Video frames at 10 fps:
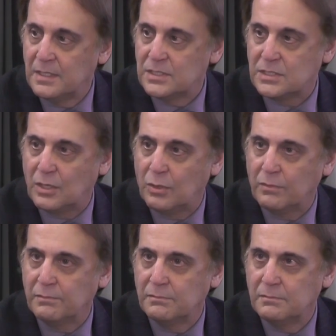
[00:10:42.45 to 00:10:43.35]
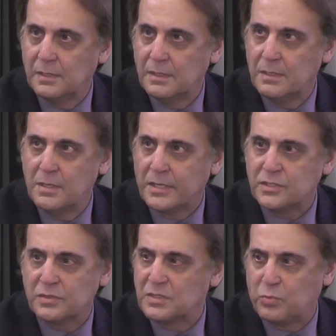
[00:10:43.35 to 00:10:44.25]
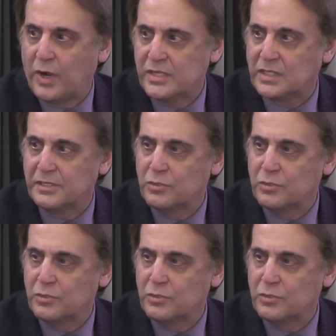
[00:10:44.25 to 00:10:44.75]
So not so surprisingly,